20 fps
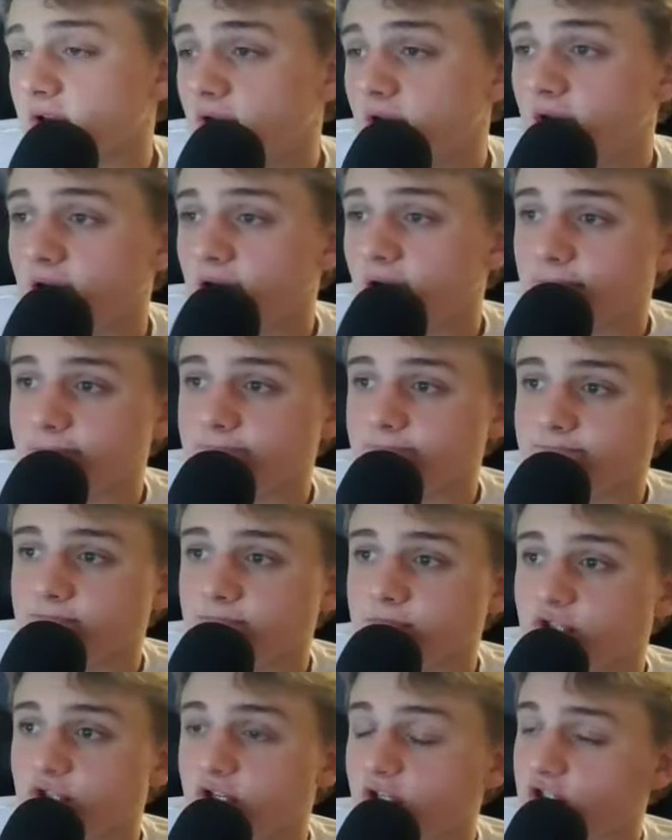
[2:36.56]
Um,
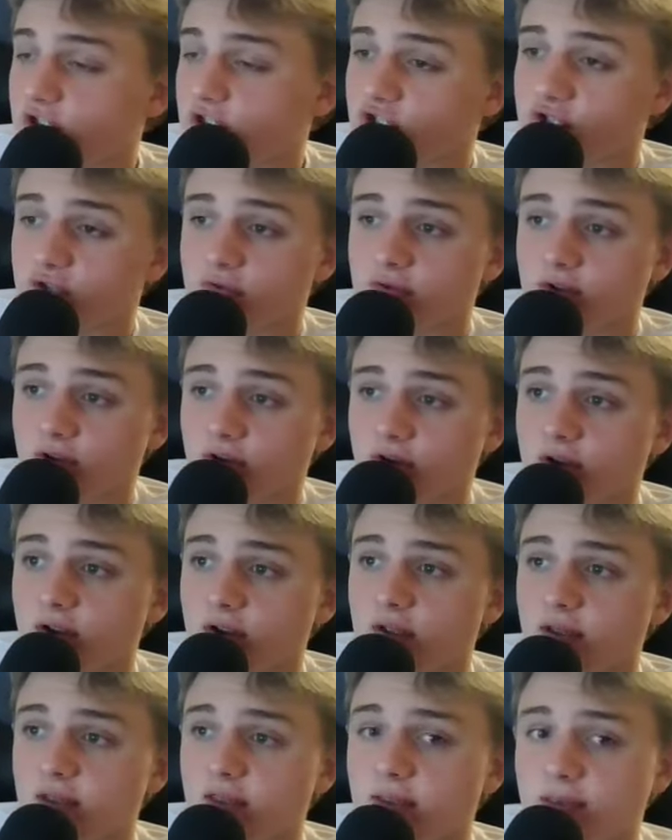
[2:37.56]
good shooter,
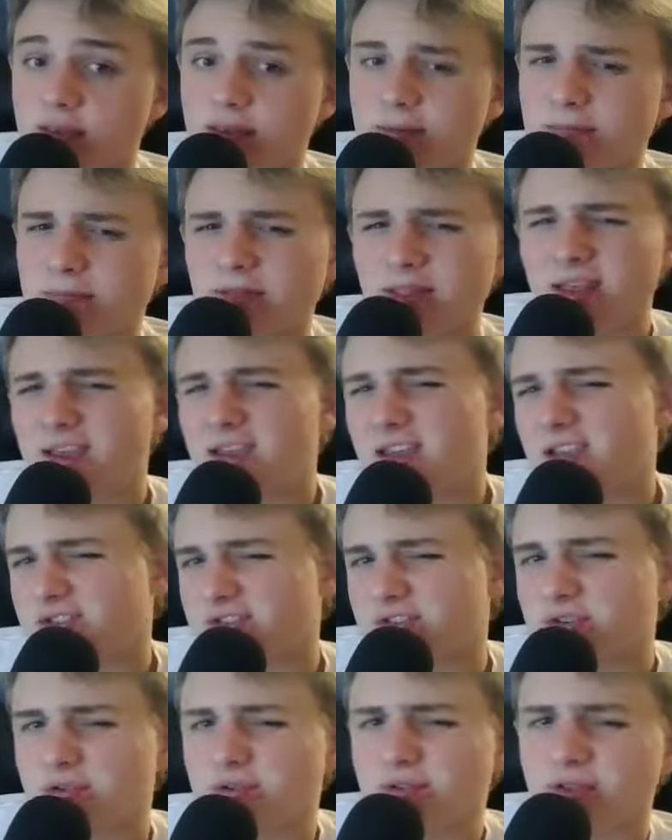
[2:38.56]
can play a
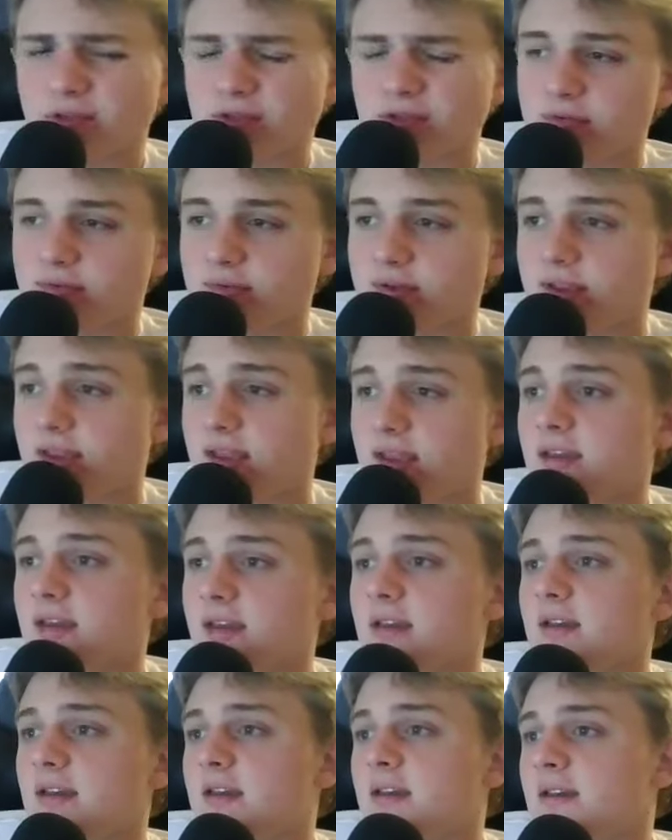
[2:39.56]
two through three,
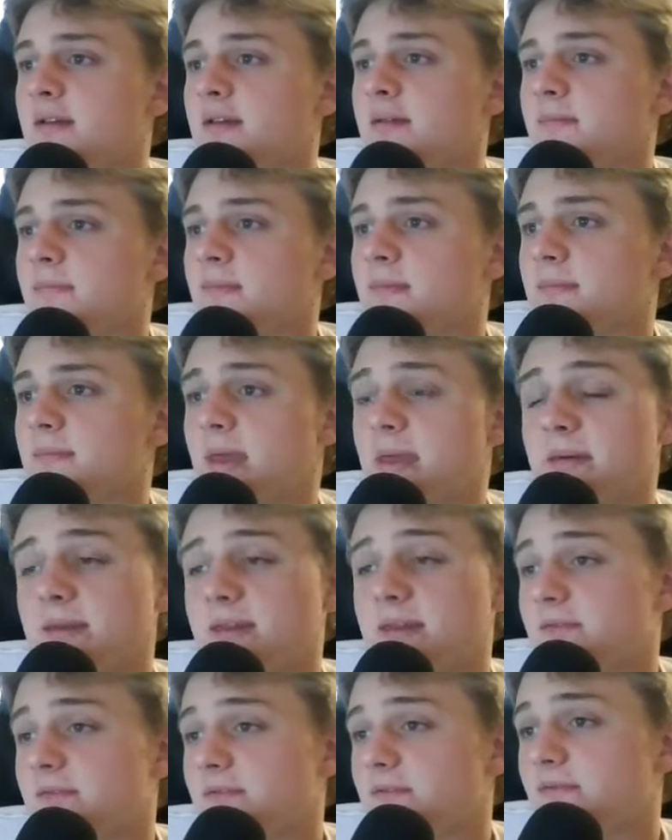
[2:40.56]
maybe
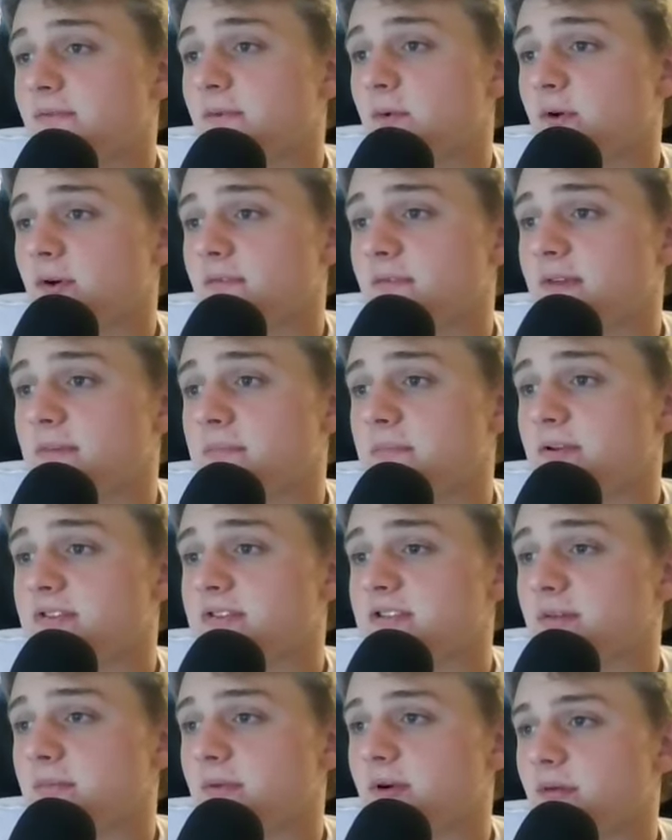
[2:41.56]
even four if he
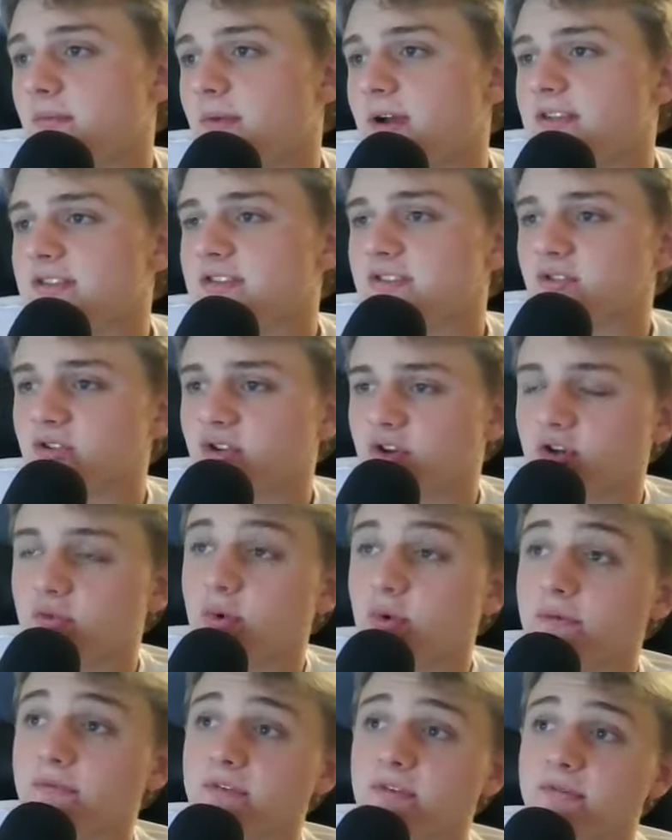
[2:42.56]
puts on more muscle. Good
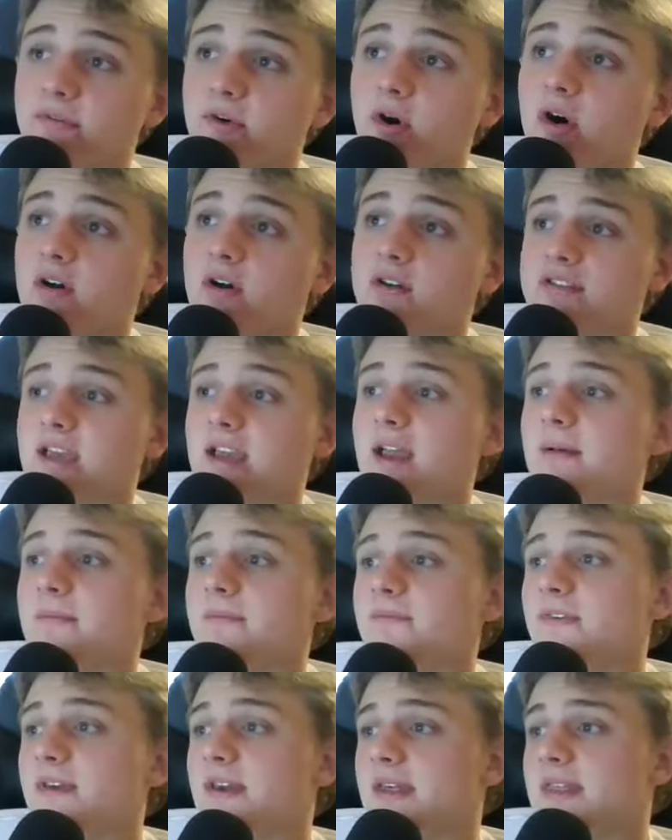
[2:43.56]
one for the Vols. I got
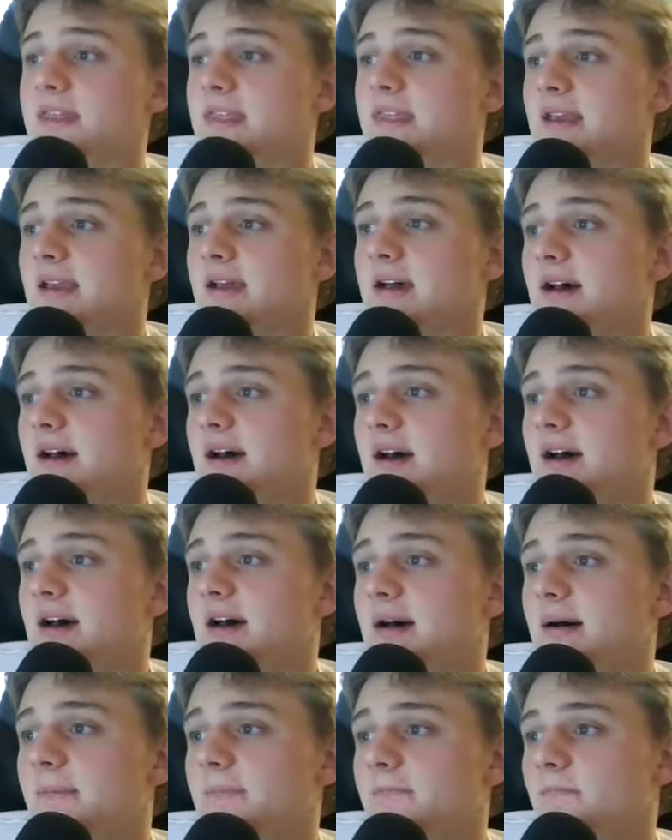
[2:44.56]
him fifth.
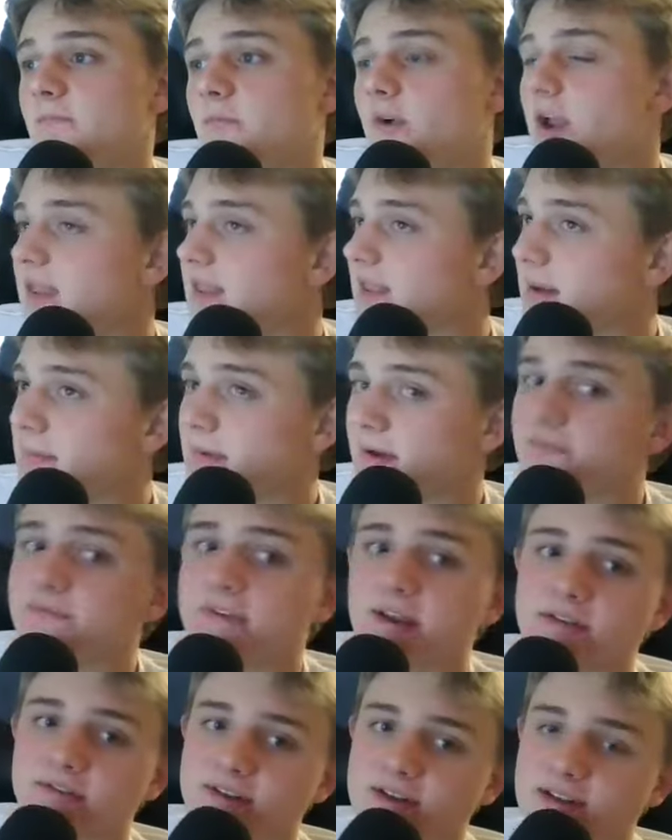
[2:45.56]
Um, right now, my
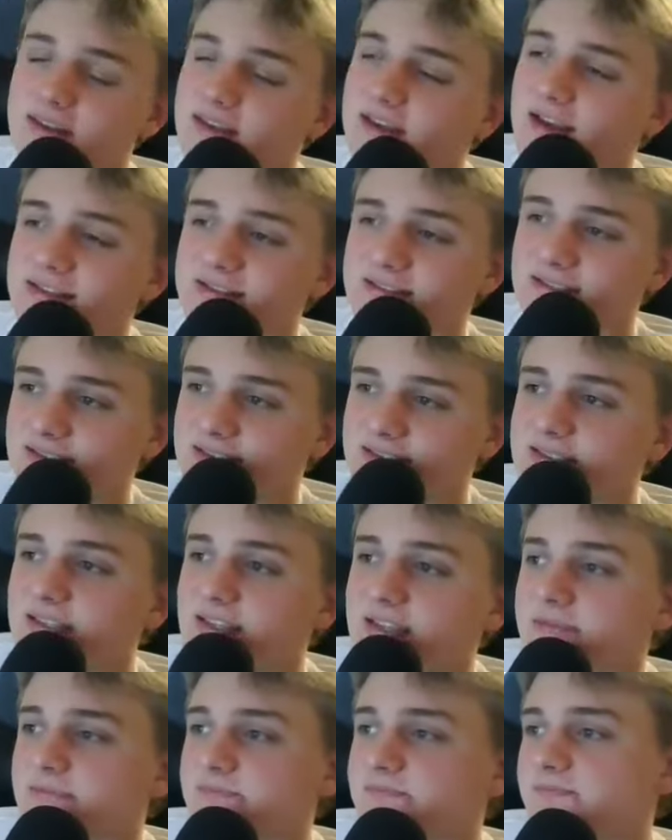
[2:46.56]
favorite in the
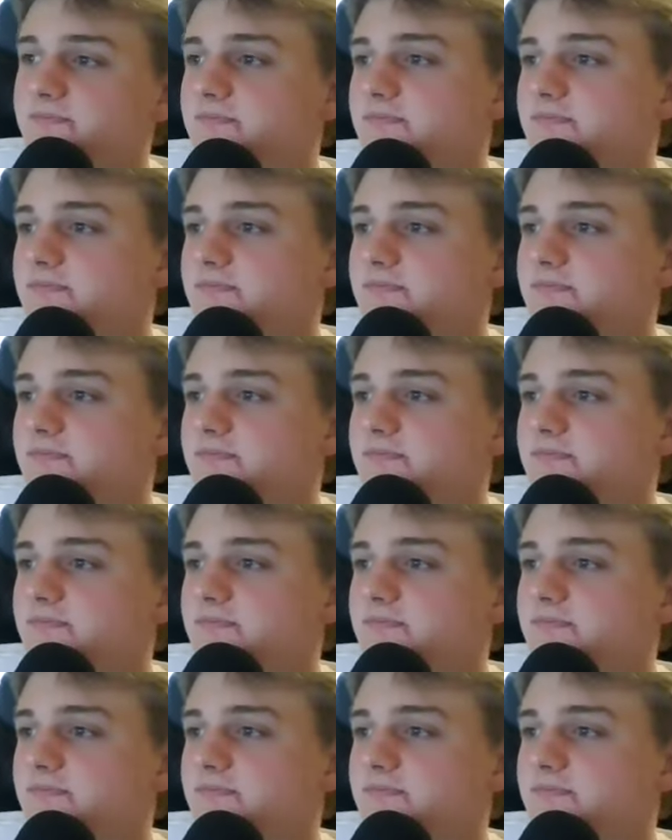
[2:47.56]
SEC.